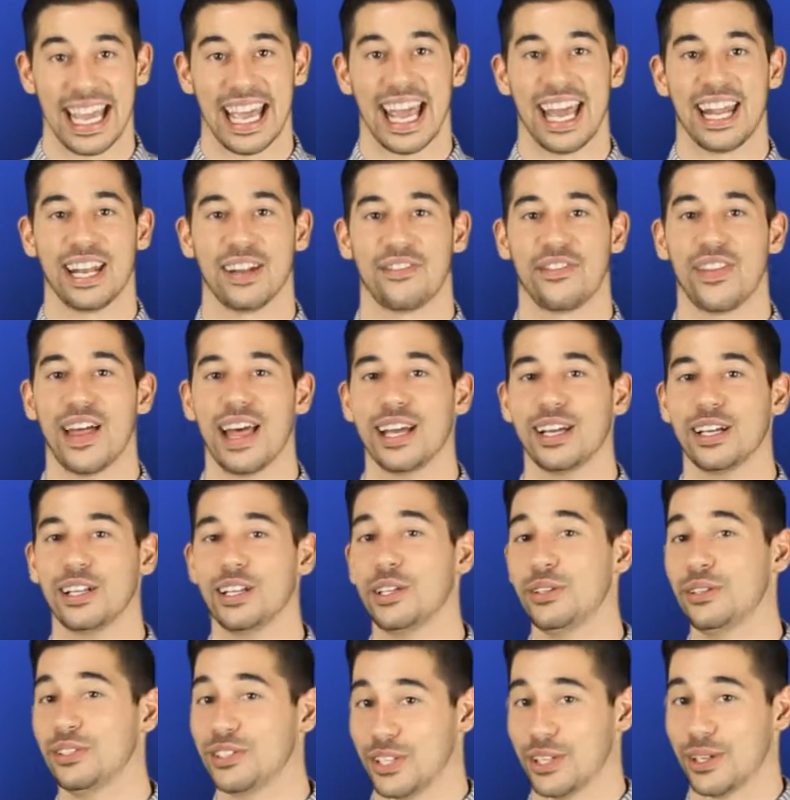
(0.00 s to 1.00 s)
And if that
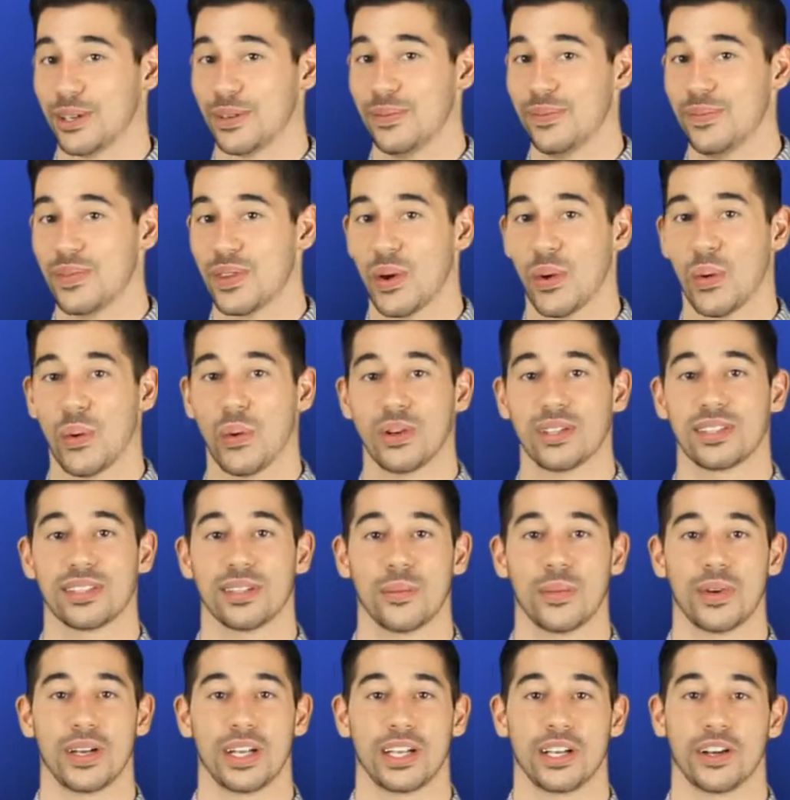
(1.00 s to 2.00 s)
includes you or
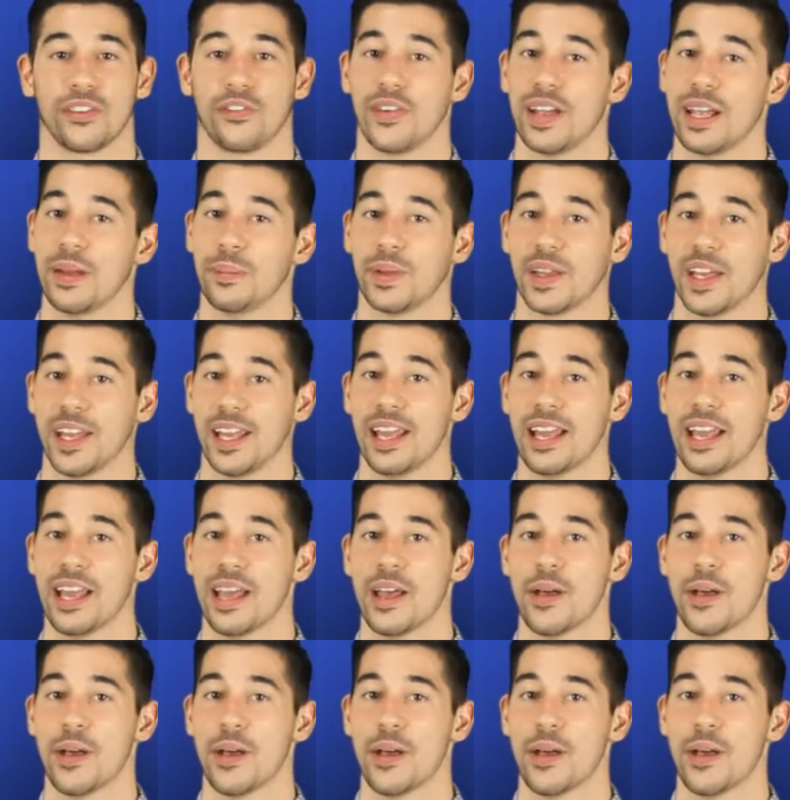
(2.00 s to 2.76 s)
someone in your family,